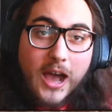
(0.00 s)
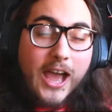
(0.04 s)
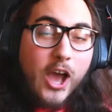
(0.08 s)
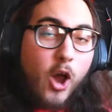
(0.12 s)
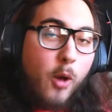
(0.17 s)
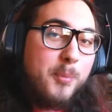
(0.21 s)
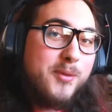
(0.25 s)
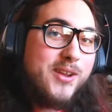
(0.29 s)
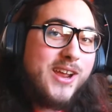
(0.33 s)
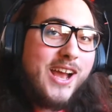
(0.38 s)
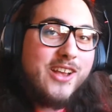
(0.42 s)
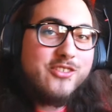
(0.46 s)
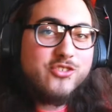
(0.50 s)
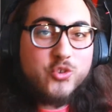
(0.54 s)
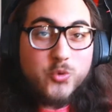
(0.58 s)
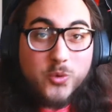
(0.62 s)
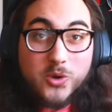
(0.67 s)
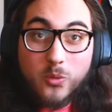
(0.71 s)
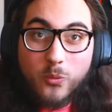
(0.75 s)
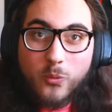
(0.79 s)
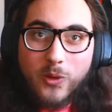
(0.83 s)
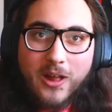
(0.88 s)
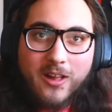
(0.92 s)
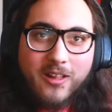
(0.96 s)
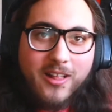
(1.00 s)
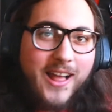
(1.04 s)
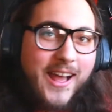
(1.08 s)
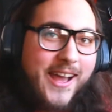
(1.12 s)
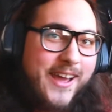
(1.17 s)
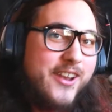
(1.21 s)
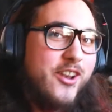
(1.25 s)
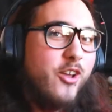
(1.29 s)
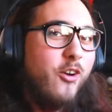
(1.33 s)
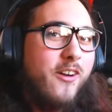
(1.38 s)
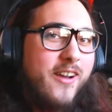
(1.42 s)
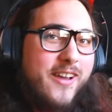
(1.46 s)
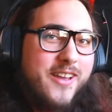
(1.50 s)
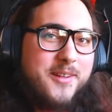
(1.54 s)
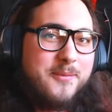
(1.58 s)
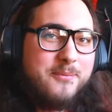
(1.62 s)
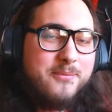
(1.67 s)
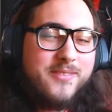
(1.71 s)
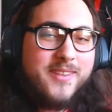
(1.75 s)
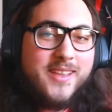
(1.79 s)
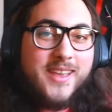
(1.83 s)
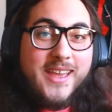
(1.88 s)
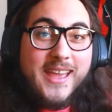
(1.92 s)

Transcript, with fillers: I hope you guys are doing well. I know I am.